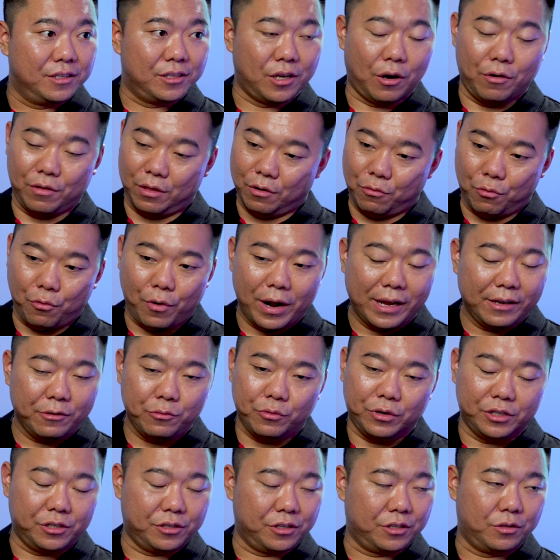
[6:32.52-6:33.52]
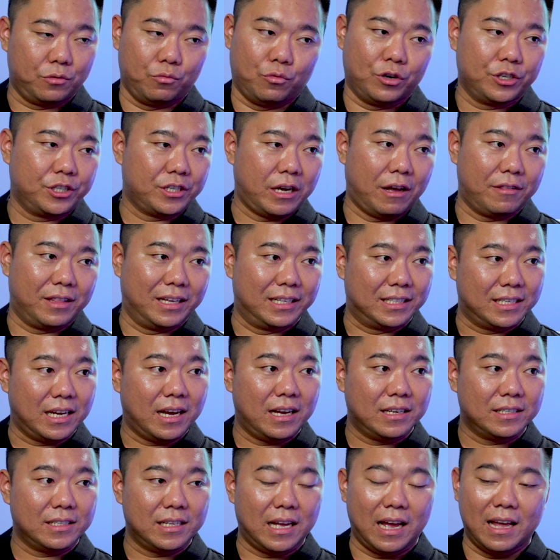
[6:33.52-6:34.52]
So the rain will just wash out the dust,